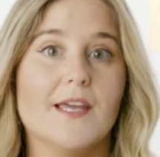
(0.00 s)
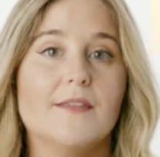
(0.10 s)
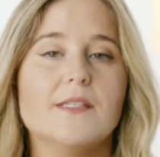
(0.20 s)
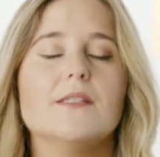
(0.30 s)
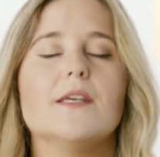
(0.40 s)
And
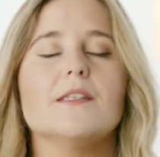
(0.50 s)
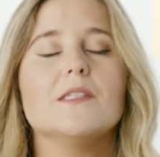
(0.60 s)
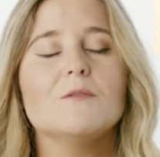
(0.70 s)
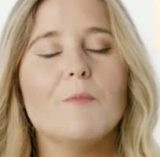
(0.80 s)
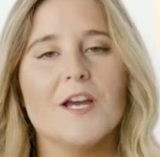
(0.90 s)
this is
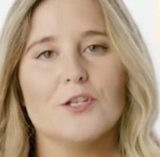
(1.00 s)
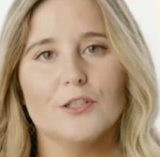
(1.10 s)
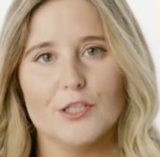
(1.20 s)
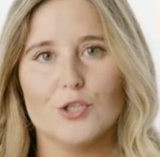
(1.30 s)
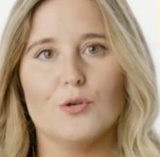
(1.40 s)

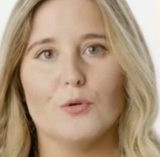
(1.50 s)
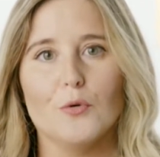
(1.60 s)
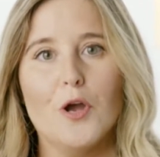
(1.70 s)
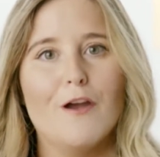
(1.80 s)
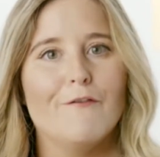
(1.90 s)
especially
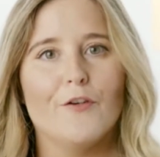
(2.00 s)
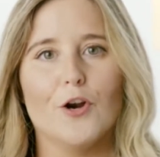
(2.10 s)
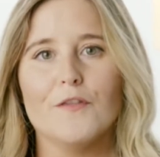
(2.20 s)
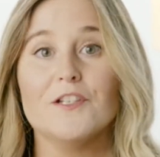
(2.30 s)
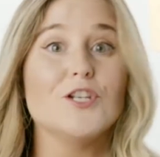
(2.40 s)
true
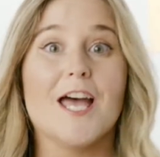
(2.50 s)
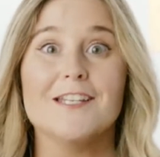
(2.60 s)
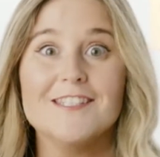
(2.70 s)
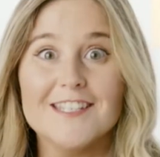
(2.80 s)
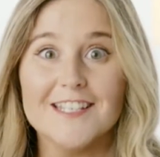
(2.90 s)
for the
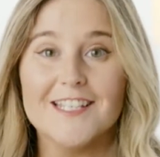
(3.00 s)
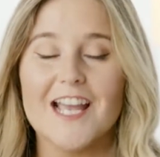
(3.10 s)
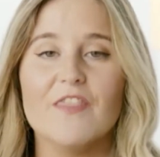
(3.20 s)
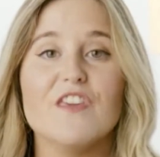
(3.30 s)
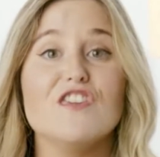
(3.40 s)
Gen Z
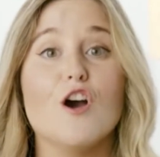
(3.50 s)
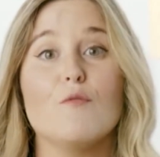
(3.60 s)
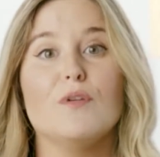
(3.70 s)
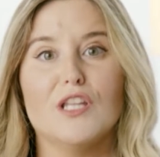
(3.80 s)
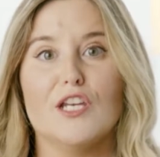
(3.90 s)
and the
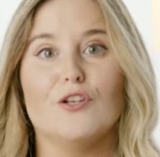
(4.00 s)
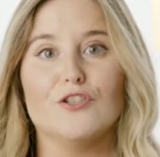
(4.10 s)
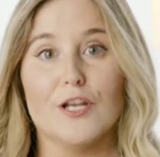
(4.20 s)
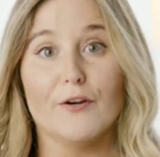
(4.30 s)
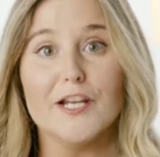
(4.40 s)
young millennial
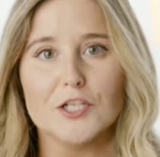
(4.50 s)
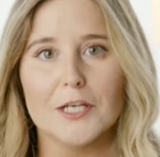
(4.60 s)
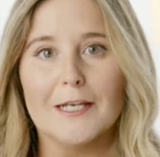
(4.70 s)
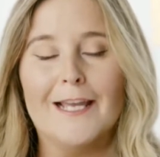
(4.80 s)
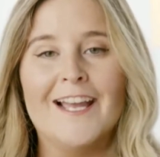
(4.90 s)

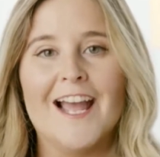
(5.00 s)
generation.